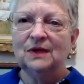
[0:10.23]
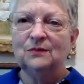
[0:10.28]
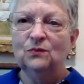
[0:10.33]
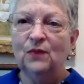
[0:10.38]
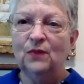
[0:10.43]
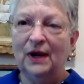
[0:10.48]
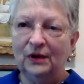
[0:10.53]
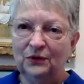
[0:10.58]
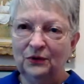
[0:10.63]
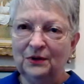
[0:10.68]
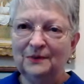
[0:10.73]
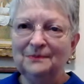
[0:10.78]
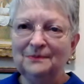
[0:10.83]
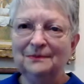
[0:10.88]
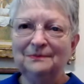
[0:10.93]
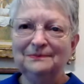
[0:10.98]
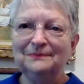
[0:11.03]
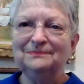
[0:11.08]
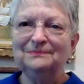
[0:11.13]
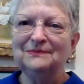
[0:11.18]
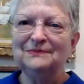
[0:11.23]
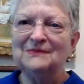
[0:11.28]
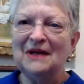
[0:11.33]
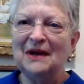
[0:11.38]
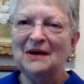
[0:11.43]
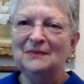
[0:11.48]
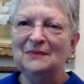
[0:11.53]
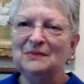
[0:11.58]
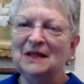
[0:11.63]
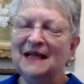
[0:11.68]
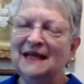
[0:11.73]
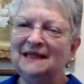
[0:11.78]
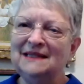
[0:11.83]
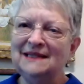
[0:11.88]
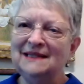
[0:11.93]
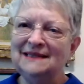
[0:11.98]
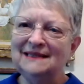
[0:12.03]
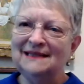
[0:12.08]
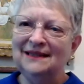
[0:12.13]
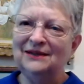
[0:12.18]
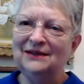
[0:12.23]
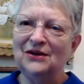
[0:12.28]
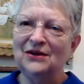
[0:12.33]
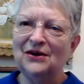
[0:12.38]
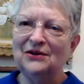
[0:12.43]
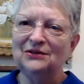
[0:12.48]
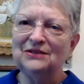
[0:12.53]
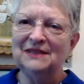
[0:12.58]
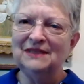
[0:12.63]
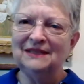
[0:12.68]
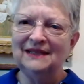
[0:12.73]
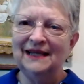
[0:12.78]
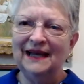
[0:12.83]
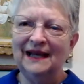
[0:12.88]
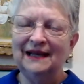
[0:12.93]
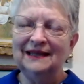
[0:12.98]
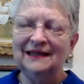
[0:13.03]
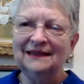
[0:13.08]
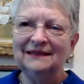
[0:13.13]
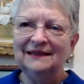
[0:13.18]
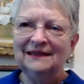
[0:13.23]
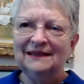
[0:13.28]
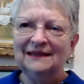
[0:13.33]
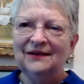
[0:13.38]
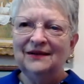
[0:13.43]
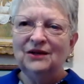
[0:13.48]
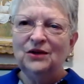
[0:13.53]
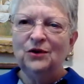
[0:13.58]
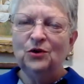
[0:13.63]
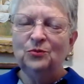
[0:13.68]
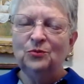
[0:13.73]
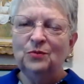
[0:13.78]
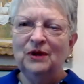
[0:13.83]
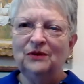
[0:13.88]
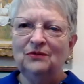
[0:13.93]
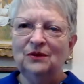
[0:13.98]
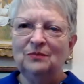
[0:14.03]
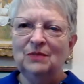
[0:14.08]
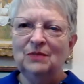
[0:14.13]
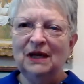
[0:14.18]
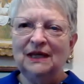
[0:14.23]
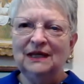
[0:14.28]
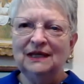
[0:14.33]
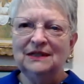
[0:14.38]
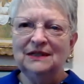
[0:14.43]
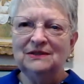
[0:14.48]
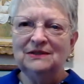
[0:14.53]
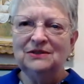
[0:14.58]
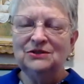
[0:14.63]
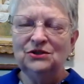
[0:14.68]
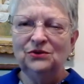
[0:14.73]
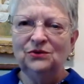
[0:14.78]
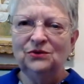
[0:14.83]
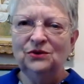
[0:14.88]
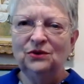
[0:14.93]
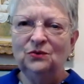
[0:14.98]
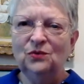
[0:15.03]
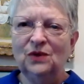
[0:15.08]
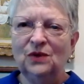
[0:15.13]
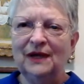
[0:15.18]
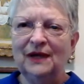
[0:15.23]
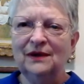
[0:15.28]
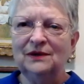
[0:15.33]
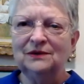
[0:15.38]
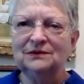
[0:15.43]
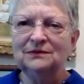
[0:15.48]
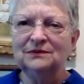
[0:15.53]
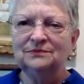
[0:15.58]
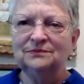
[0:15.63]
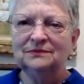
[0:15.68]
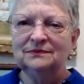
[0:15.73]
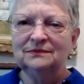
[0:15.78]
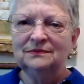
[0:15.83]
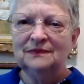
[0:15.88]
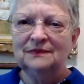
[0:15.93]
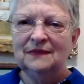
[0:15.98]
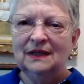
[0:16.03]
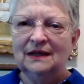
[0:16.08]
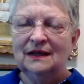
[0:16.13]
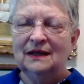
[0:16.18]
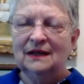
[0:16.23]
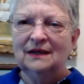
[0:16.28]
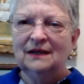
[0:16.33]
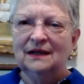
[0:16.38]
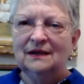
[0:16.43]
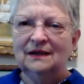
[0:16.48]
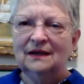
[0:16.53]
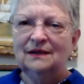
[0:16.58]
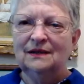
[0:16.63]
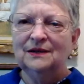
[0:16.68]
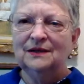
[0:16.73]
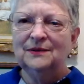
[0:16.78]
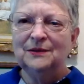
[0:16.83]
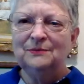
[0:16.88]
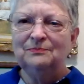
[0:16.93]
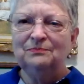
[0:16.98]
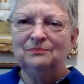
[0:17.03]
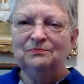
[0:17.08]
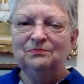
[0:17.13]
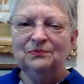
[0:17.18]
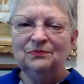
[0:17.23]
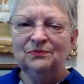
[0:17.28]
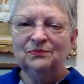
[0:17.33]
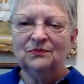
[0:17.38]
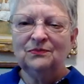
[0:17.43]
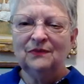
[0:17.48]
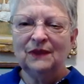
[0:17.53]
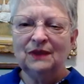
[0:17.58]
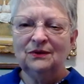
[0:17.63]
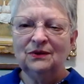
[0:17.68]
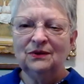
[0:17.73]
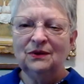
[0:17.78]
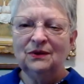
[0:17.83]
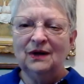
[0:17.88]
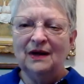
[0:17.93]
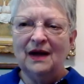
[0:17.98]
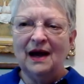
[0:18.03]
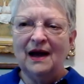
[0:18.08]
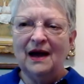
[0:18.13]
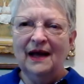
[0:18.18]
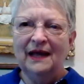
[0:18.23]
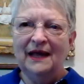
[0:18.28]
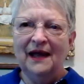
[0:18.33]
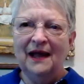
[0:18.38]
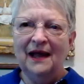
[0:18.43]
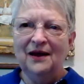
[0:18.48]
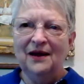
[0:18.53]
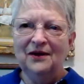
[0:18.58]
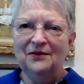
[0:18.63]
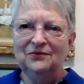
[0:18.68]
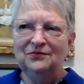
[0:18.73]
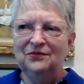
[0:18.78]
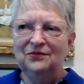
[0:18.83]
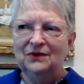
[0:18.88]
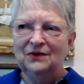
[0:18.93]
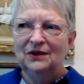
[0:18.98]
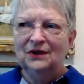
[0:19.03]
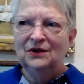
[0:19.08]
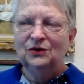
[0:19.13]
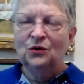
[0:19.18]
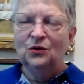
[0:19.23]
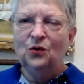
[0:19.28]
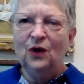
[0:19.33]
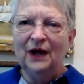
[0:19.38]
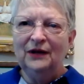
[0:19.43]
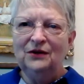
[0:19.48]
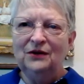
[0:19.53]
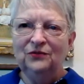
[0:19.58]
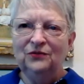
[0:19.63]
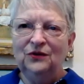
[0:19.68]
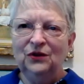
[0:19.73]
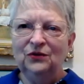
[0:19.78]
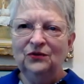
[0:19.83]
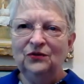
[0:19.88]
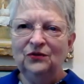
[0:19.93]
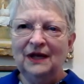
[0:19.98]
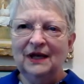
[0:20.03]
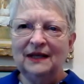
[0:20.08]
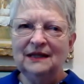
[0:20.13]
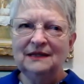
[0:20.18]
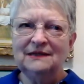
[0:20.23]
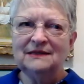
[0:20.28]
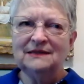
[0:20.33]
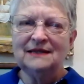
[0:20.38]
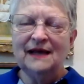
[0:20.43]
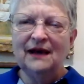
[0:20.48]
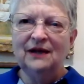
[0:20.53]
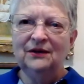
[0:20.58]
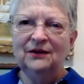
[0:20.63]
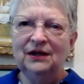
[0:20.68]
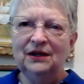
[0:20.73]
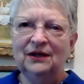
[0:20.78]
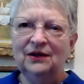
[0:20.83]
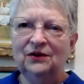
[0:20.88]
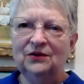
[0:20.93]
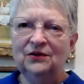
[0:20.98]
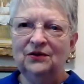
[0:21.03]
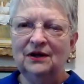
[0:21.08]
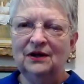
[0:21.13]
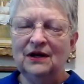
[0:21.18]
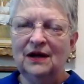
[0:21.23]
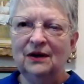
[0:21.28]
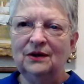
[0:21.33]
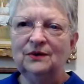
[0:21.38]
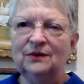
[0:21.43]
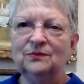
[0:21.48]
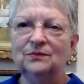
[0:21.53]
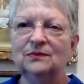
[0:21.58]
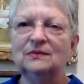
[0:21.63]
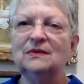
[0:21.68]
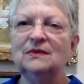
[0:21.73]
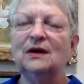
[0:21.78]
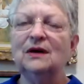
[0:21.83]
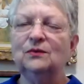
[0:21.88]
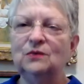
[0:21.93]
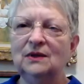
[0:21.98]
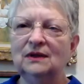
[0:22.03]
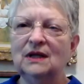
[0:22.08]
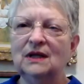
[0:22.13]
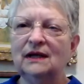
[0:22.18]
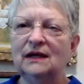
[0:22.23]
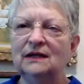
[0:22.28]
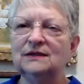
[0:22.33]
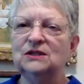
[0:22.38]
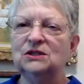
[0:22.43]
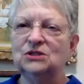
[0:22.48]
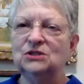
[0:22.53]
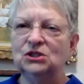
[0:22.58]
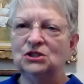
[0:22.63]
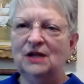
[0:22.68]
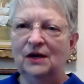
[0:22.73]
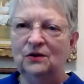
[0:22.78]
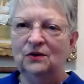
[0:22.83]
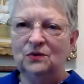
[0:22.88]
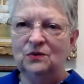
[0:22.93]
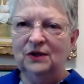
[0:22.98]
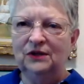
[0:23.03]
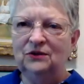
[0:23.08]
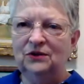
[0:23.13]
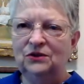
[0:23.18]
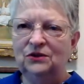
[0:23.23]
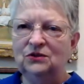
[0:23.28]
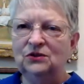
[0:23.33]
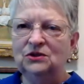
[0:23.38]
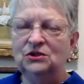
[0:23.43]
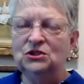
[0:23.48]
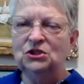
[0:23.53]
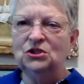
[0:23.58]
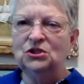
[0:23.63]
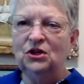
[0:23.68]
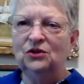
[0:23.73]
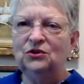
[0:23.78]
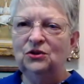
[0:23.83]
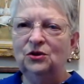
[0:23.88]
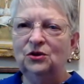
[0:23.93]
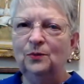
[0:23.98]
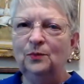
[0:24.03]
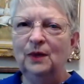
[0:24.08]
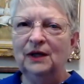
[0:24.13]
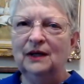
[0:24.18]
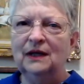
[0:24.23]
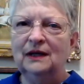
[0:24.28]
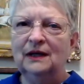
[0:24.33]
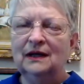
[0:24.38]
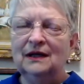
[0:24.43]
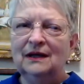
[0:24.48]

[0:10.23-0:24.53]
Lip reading: Welcome. I'm glad to see y'all today. Hope everybody is doing well. I have quite a few things out here that I would like to share with you and show you, but